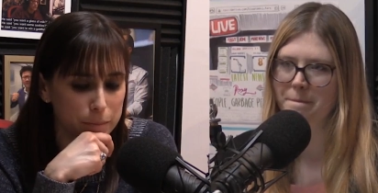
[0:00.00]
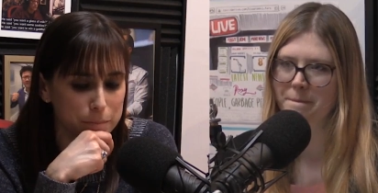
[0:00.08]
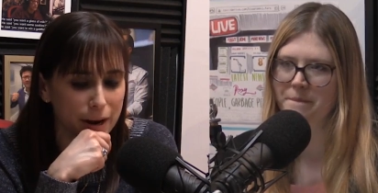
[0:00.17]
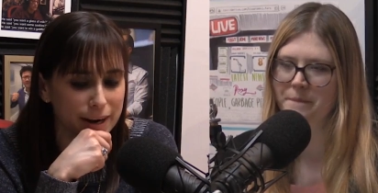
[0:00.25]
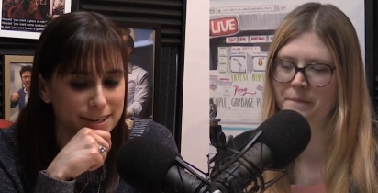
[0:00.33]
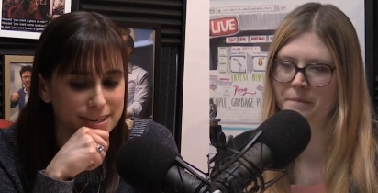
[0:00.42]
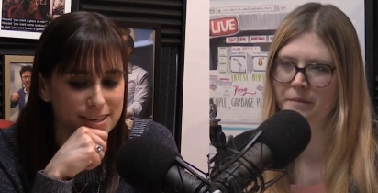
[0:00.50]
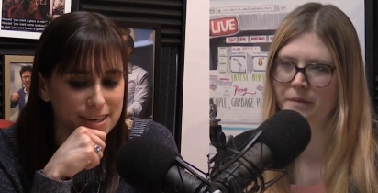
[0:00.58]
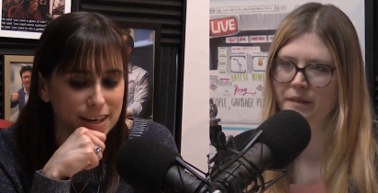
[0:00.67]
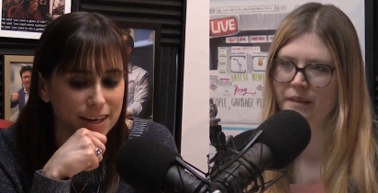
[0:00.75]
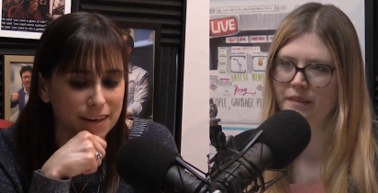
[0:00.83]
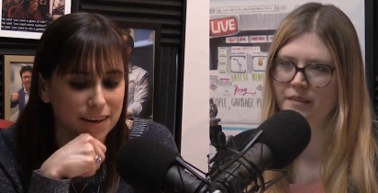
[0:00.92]
Speaker 1: mind
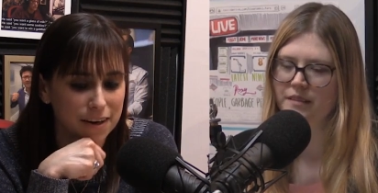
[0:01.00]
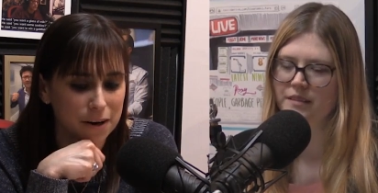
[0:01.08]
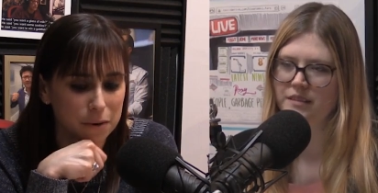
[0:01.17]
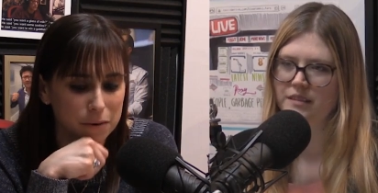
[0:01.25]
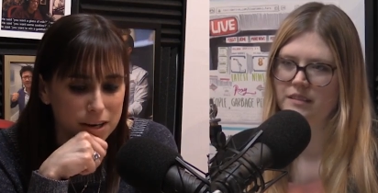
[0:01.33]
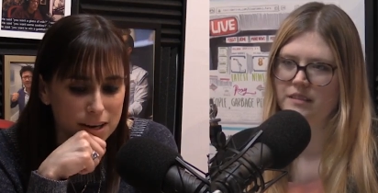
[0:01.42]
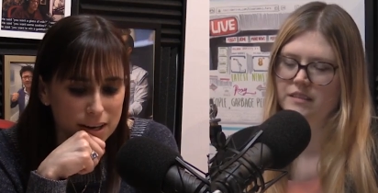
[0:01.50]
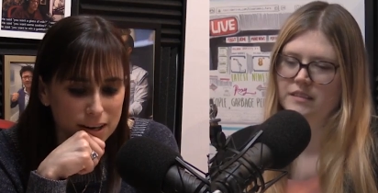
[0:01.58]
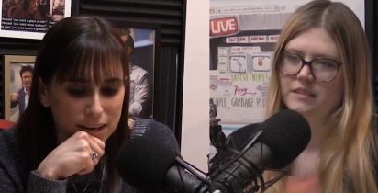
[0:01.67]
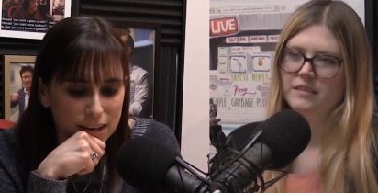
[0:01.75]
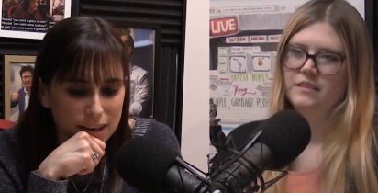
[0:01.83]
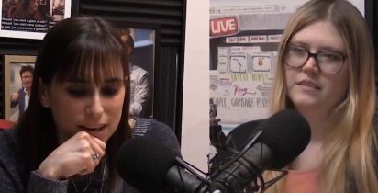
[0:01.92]
seeing, you know,
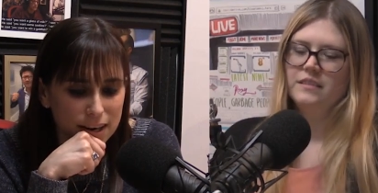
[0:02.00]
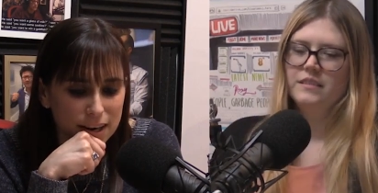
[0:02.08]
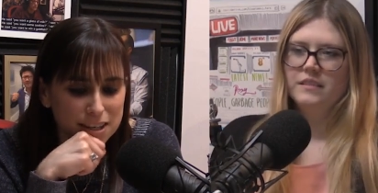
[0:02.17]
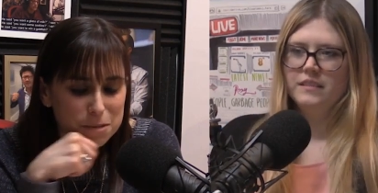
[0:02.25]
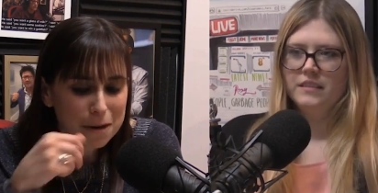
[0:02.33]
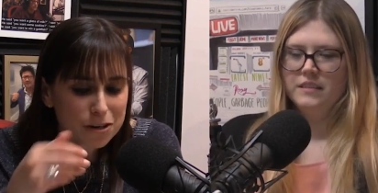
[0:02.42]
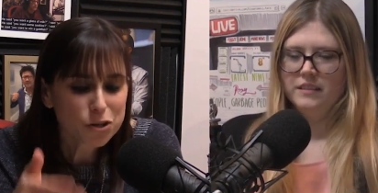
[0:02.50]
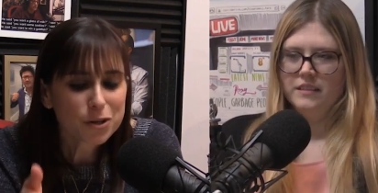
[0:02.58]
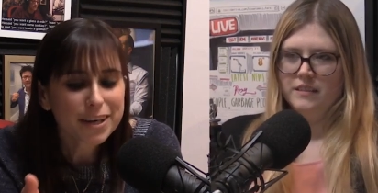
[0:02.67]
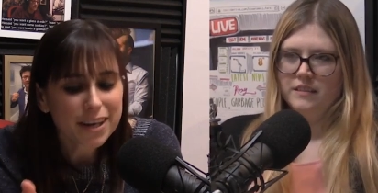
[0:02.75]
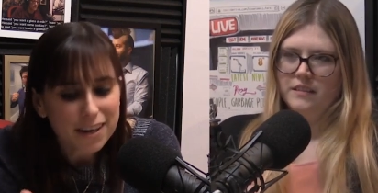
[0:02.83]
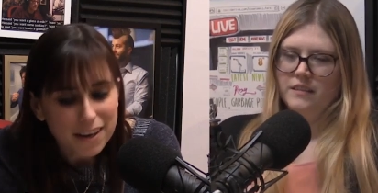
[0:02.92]

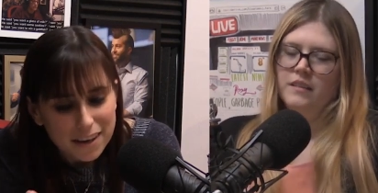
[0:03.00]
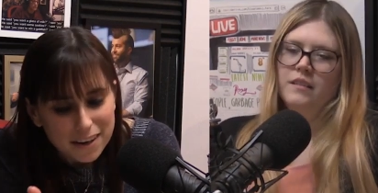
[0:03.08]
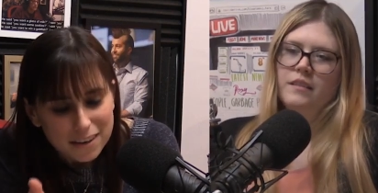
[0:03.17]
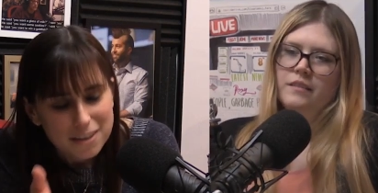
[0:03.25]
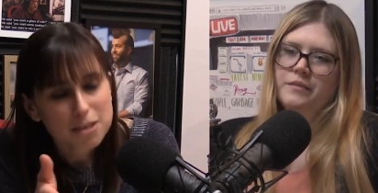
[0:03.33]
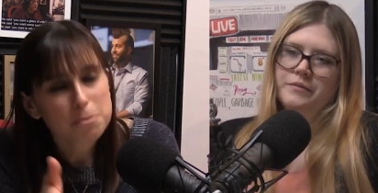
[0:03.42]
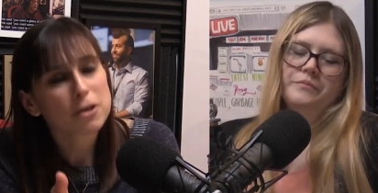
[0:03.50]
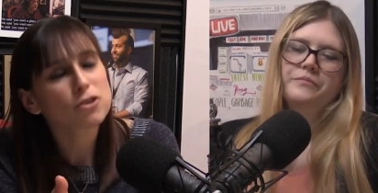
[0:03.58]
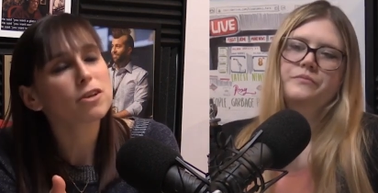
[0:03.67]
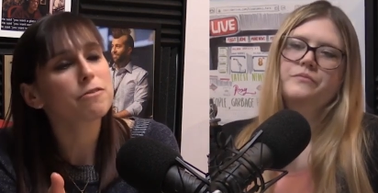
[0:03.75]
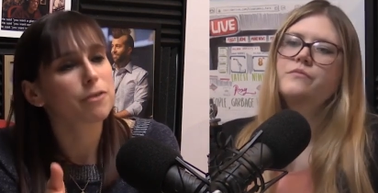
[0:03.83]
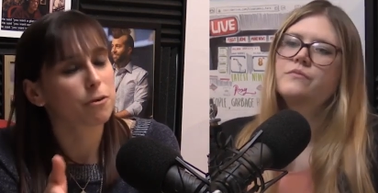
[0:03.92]
especially
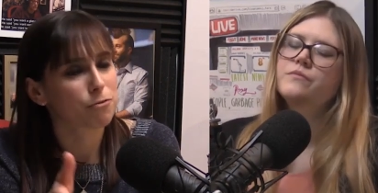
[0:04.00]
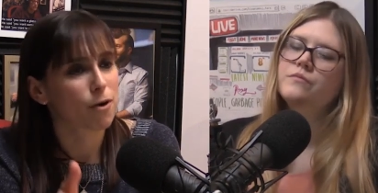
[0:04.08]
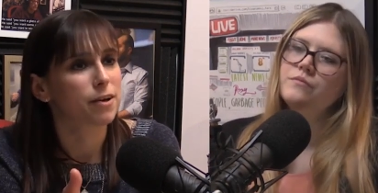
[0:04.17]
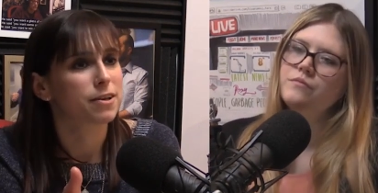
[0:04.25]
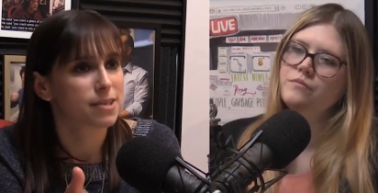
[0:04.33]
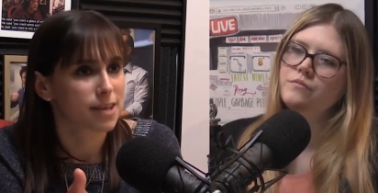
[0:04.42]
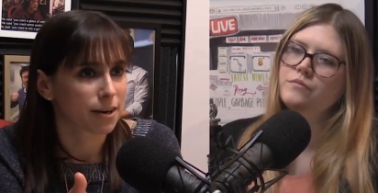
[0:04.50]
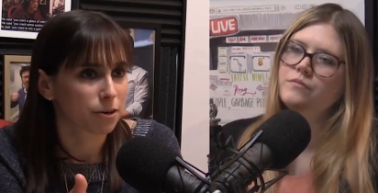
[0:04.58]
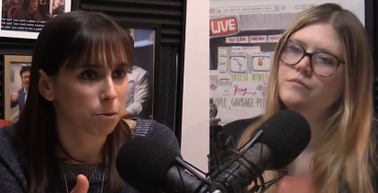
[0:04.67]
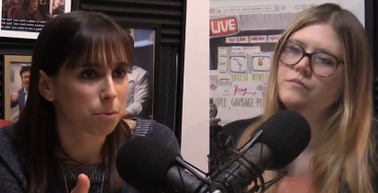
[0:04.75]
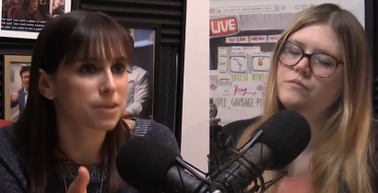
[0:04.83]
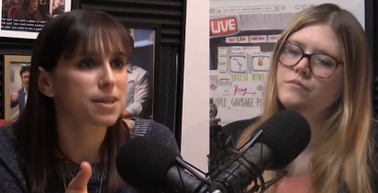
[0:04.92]
especially if they're front and
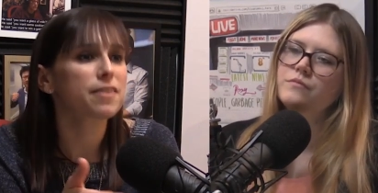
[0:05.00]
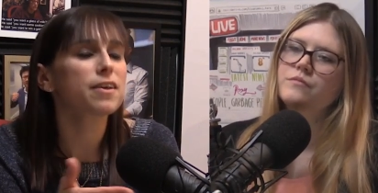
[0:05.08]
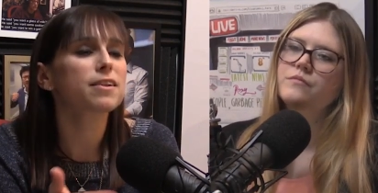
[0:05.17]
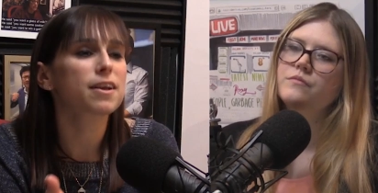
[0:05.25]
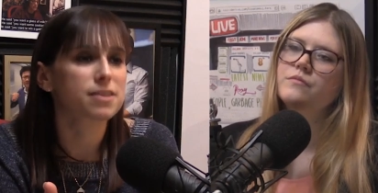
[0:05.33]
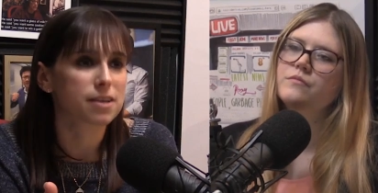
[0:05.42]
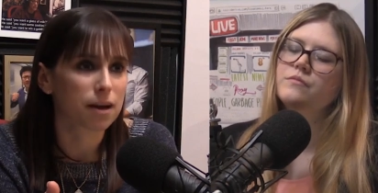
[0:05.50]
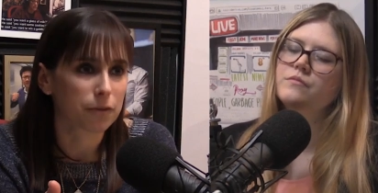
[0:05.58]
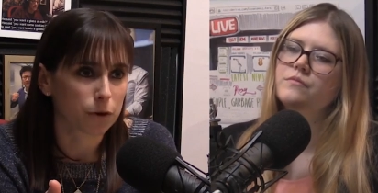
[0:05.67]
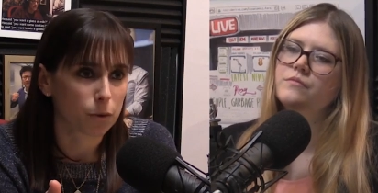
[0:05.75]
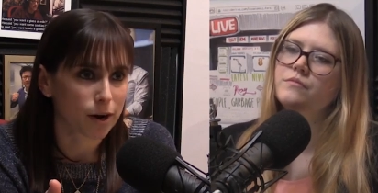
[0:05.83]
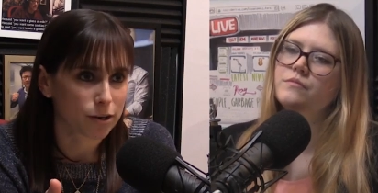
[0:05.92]
center, because I think that's the
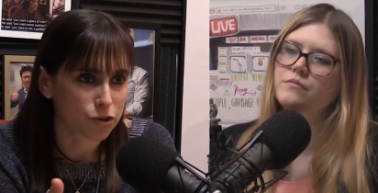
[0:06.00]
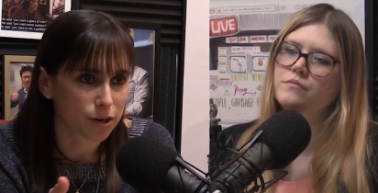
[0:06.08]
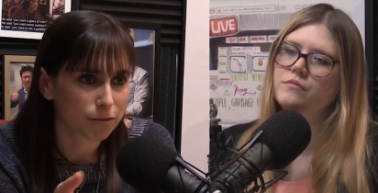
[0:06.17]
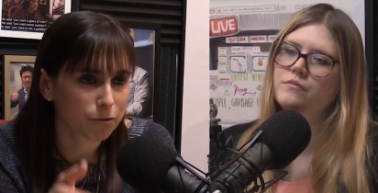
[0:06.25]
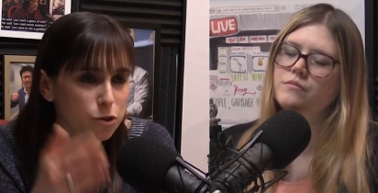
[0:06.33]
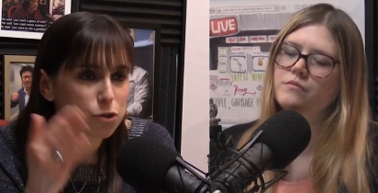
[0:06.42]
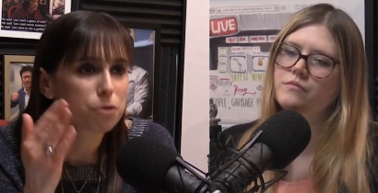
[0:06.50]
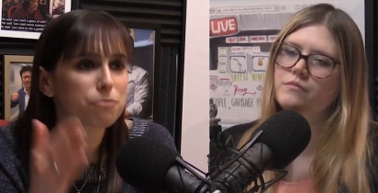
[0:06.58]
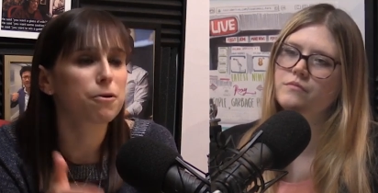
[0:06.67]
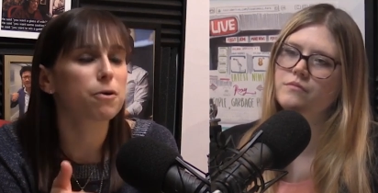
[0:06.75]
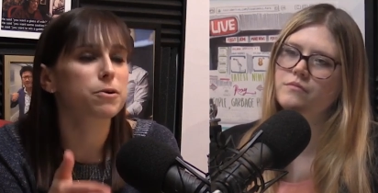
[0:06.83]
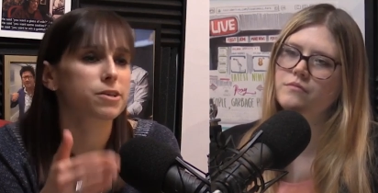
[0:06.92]
other question. If we're so
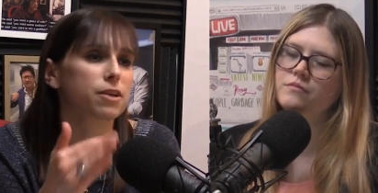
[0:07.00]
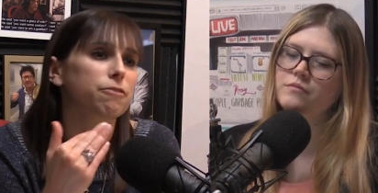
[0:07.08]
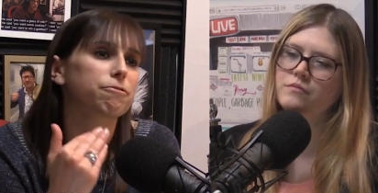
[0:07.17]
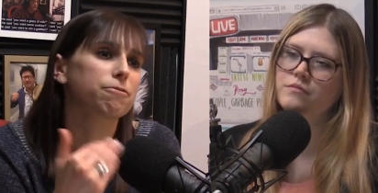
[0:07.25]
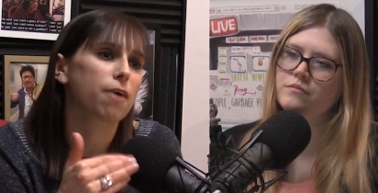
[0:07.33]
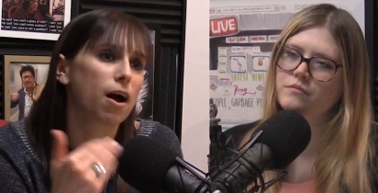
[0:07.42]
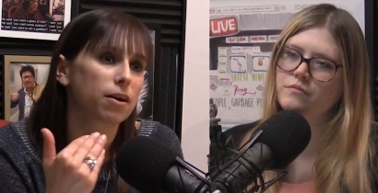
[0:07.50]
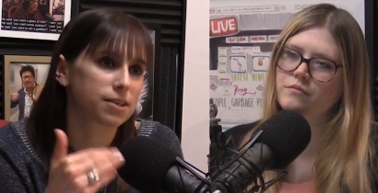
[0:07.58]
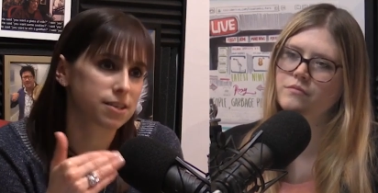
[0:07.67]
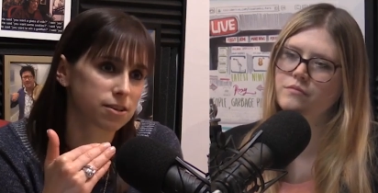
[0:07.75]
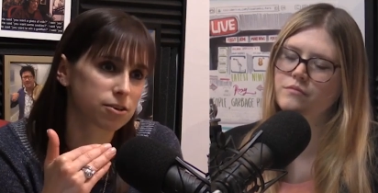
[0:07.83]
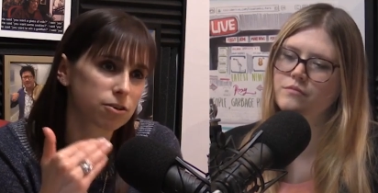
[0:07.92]
focused on the Frog
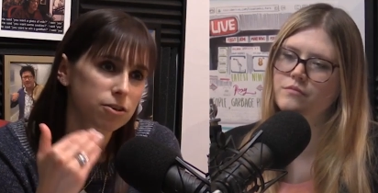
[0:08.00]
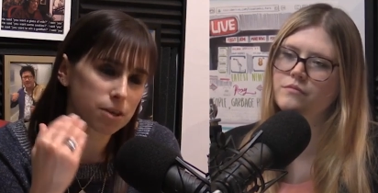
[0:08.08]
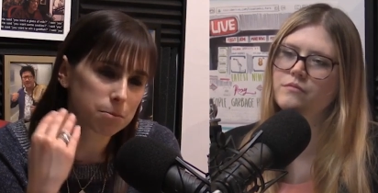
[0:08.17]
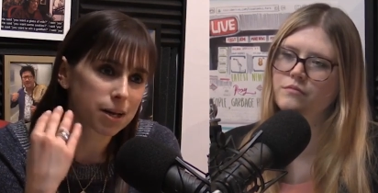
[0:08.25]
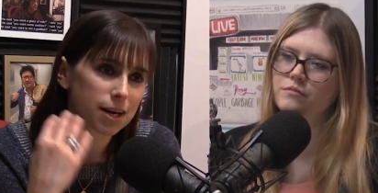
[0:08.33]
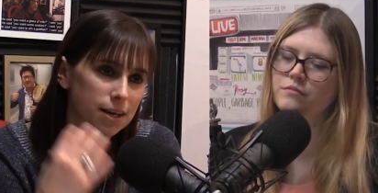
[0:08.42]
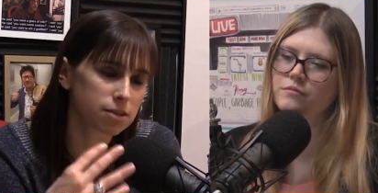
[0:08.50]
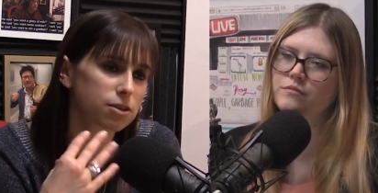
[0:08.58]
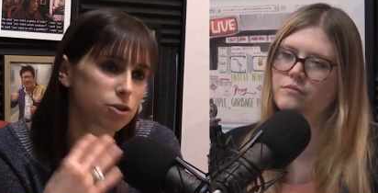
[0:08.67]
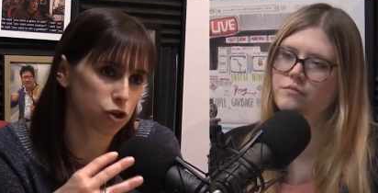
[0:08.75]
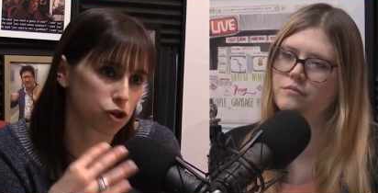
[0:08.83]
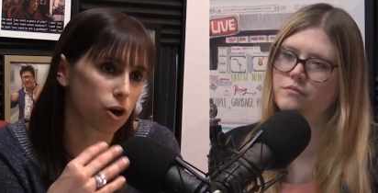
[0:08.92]
Sisters, I mean, is
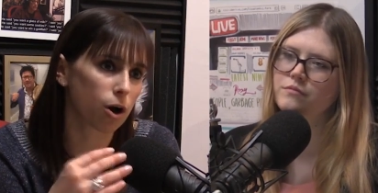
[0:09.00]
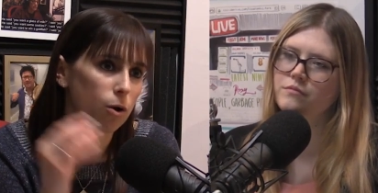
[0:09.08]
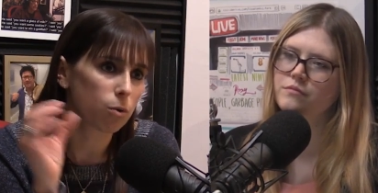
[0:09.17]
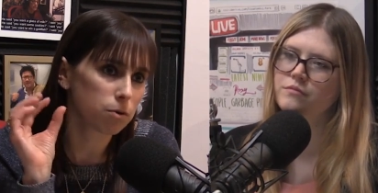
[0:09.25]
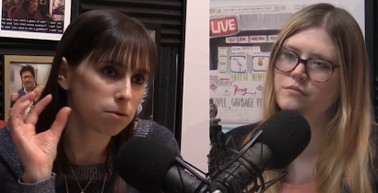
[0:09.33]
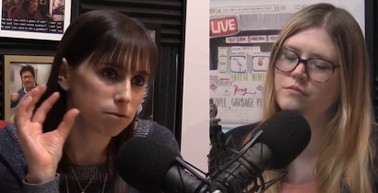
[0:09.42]
this show